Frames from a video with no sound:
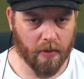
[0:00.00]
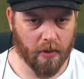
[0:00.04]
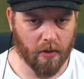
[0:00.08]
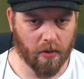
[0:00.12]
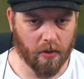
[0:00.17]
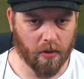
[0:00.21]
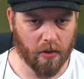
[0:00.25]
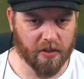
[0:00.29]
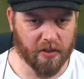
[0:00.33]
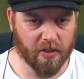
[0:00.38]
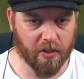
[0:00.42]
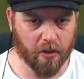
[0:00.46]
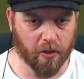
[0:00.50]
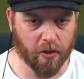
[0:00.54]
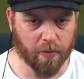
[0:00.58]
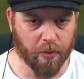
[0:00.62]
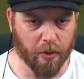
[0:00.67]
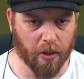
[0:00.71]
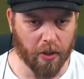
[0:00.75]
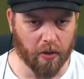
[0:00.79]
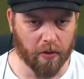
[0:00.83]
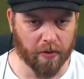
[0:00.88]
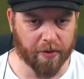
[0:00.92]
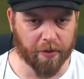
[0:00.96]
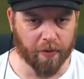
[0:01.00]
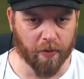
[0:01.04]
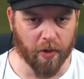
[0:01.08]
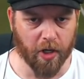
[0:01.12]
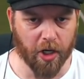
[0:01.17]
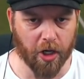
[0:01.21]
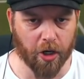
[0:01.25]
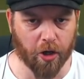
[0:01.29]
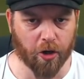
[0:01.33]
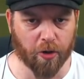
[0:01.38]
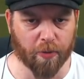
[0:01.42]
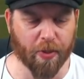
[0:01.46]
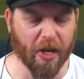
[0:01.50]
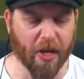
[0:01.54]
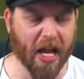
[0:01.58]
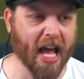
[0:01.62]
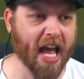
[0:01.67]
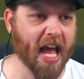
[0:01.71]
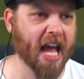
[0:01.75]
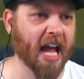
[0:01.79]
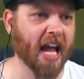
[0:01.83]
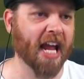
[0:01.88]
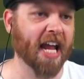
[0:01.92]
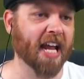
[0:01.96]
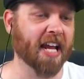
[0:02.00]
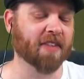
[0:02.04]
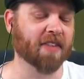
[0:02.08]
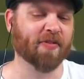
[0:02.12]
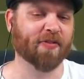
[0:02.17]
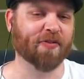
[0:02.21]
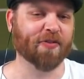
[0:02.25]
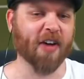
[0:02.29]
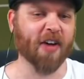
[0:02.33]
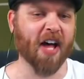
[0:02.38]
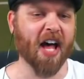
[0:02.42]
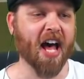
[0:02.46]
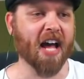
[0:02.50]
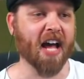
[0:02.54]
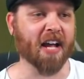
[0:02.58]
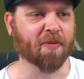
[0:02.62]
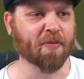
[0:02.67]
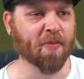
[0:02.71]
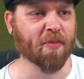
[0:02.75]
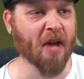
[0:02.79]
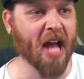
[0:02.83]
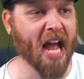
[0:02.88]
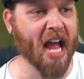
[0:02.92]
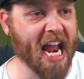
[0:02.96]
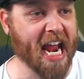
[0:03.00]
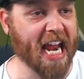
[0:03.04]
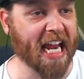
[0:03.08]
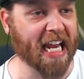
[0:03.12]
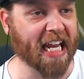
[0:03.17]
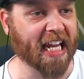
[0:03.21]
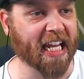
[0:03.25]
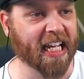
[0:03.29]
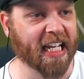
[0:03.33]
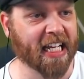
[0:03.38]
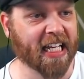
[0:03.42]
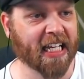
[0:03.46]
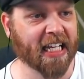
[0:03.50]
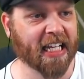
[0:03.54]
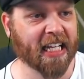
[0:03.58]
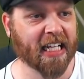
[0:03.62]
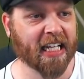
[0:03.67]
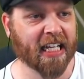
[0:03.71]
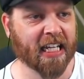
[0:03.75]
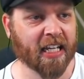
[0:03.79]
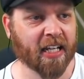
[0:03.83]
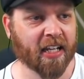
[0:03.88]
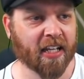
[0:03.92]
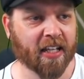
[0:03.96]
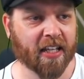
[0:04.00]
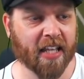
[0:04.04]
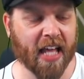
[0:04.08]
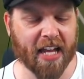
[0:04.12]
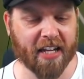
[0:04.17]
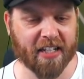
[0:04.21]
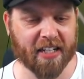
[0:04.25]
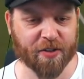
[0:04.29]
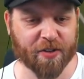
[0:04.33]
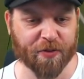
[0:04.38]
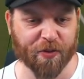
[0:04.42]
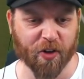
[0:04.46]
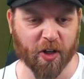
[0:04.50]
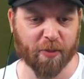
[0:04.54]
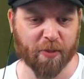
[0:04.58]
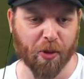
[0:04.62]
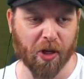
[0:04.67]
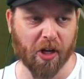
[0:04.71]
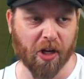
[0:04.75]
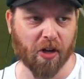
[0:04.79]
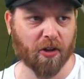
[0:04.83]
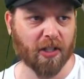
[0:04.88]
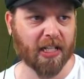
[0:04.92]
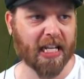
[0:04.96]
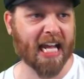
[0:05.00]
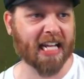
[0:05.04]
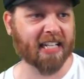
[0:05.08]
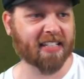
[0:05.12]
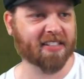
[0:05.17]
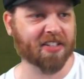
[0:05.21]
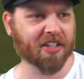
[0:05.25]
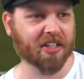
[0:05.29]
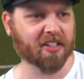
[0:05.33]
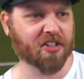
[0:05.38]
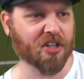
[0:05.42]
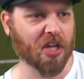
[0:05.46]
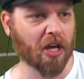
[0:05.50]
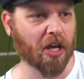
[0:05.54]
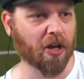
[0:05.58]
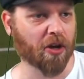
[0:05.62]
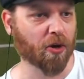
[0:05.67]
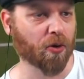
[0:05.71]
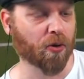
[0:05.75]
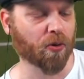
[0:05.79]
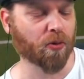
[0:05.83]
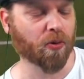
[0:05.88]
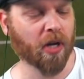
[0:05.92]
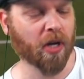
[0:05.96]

Oh, it's a good ball through. Bang! Fuck me! That is football. Leyton 2.